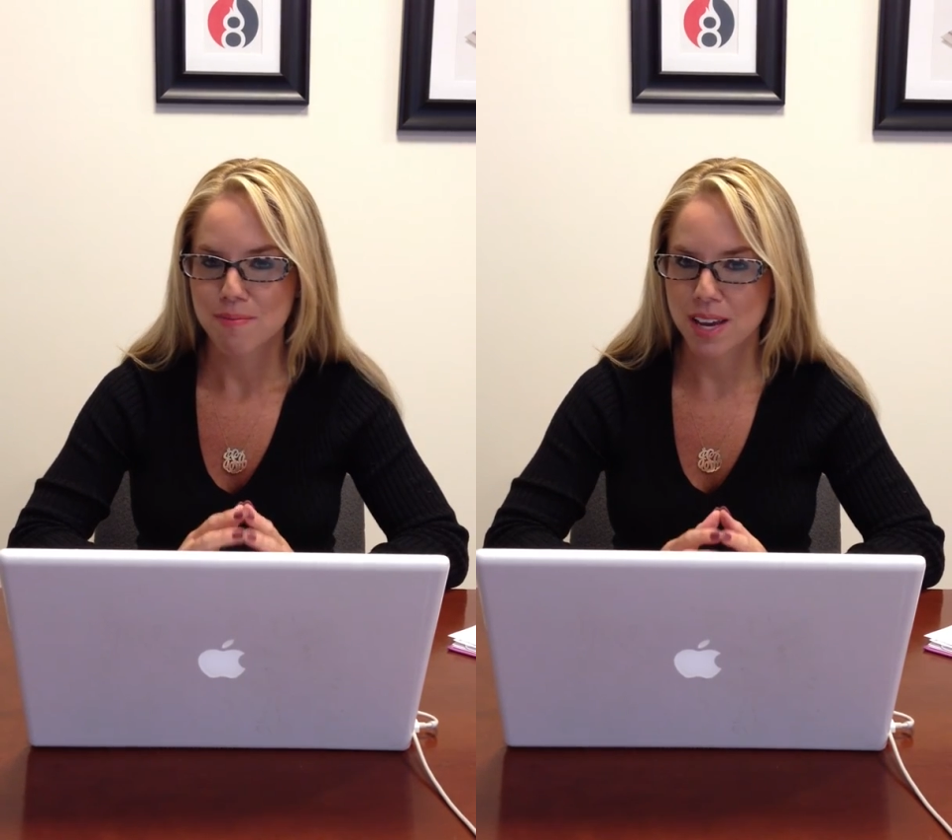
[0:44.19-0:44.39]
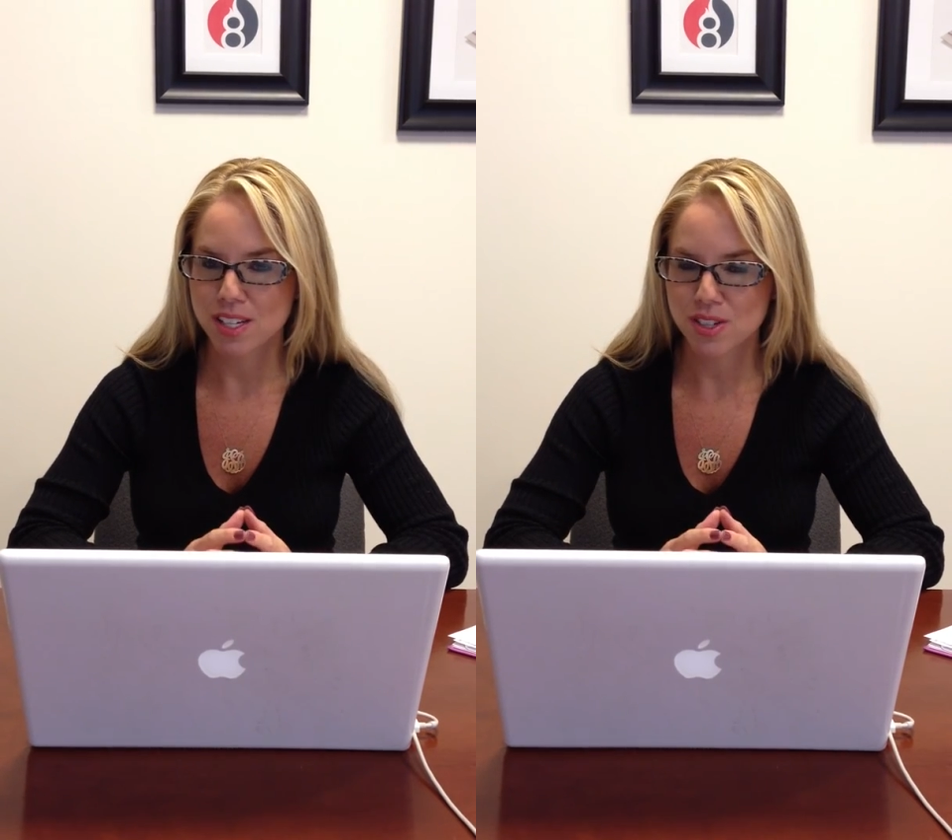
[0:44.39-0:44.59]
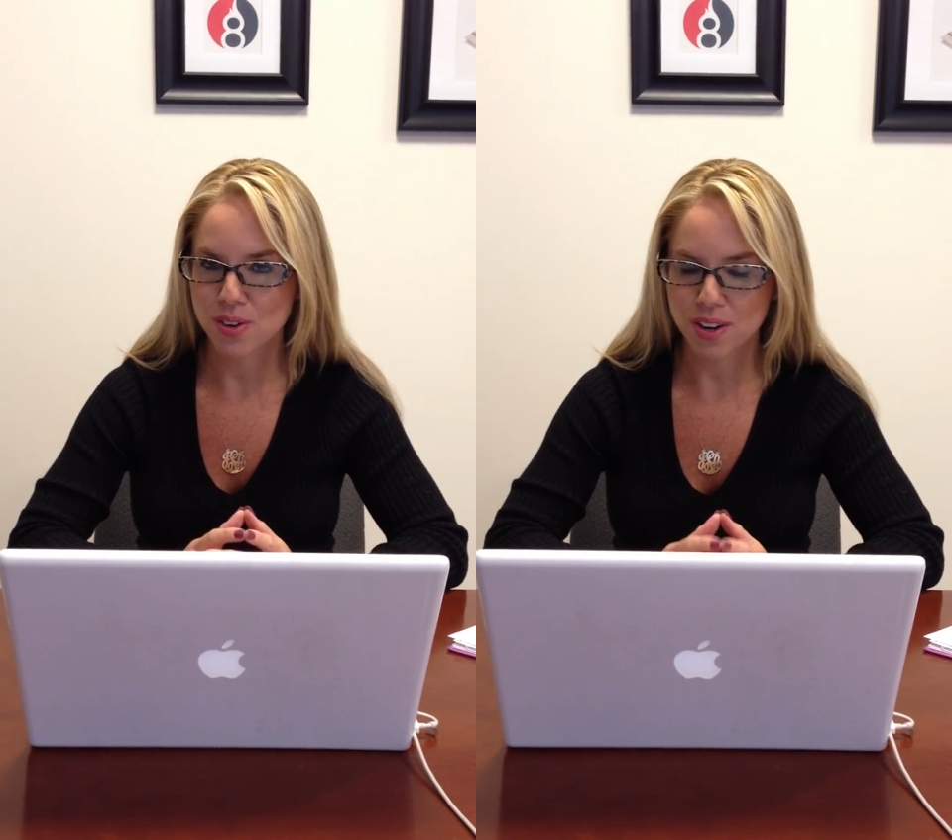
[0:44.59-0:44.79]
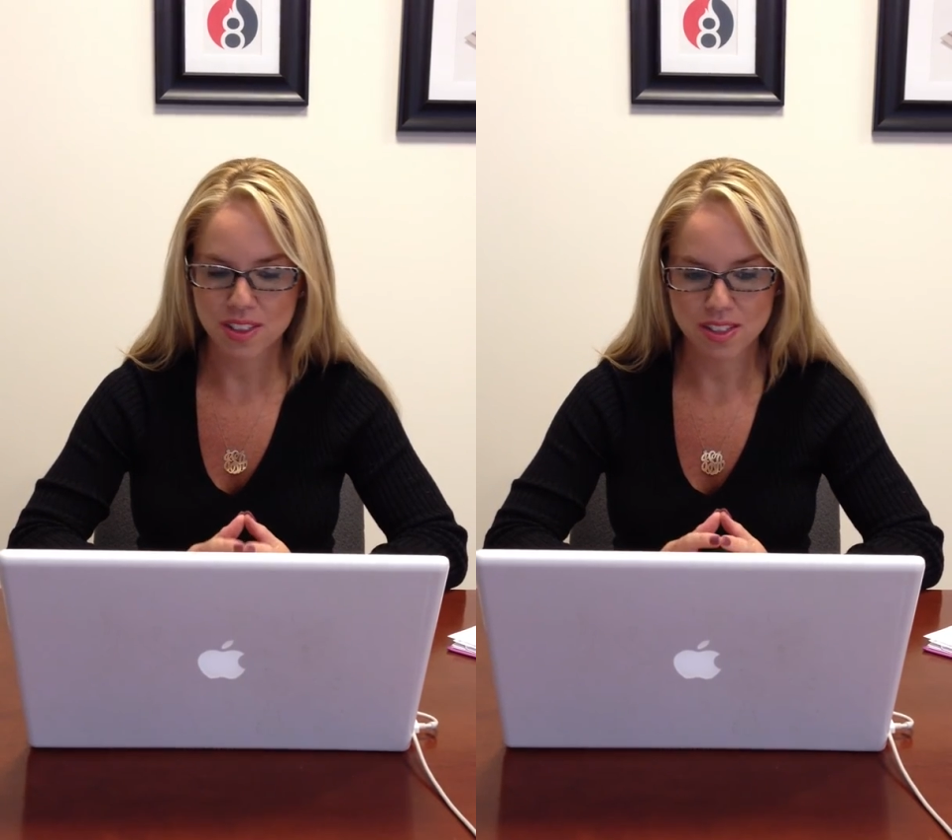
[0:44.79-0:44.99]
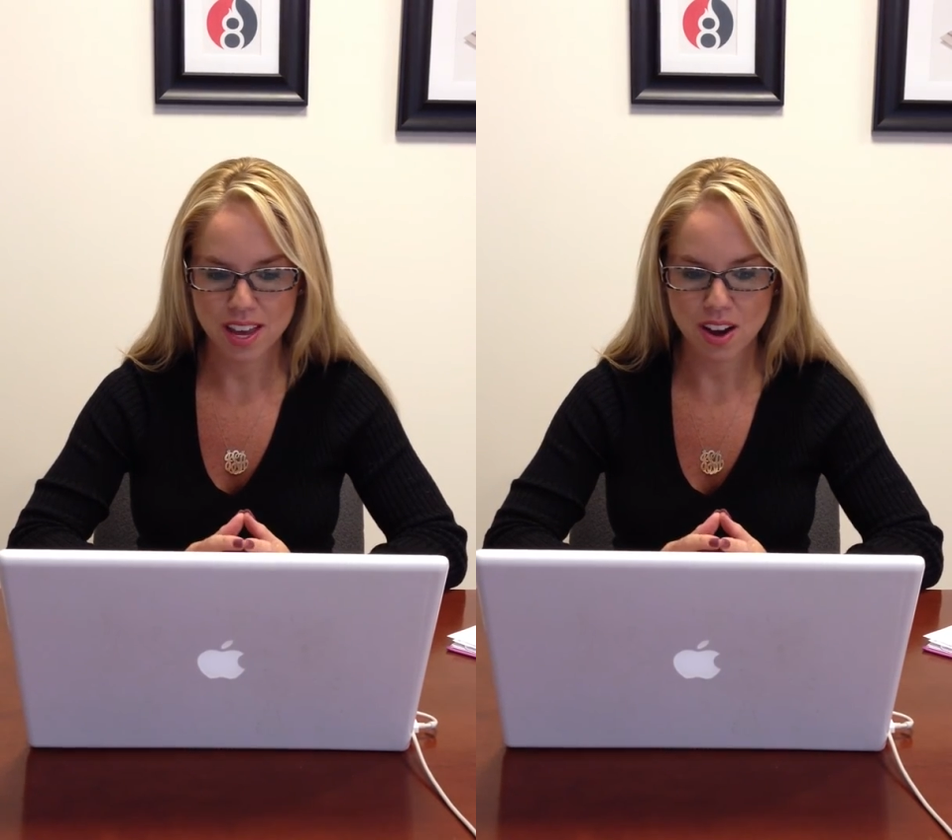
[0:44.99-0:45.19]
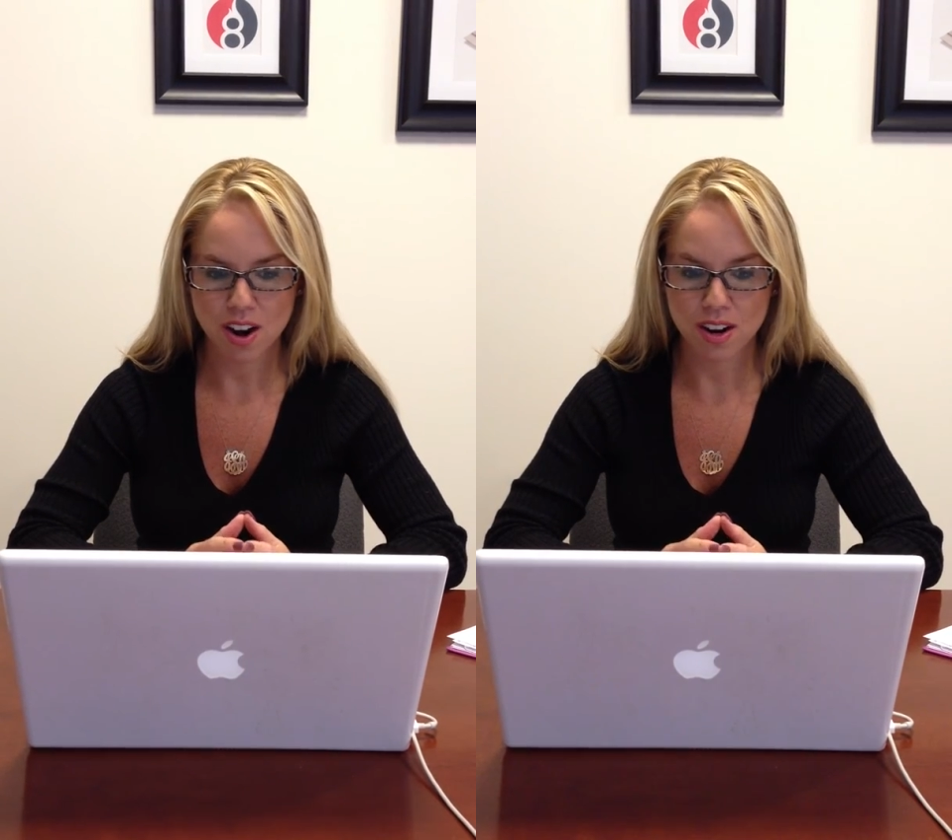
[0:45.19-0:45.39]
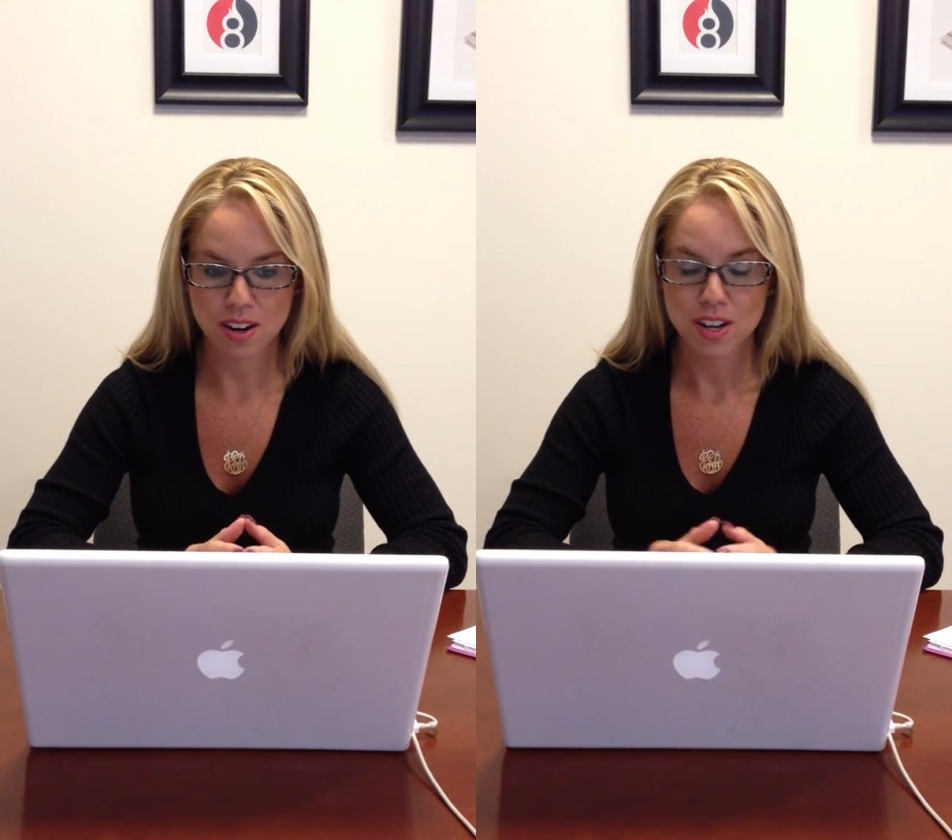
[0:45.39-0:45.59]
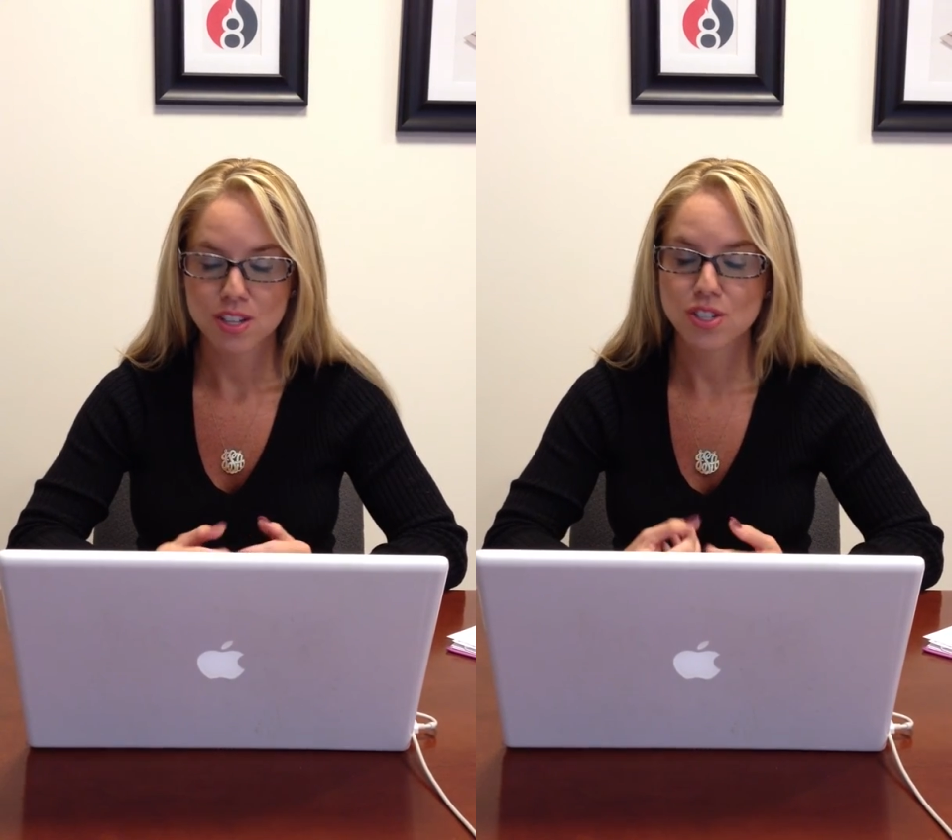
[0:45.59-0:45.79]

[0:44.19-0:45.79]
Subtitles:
make sure that they are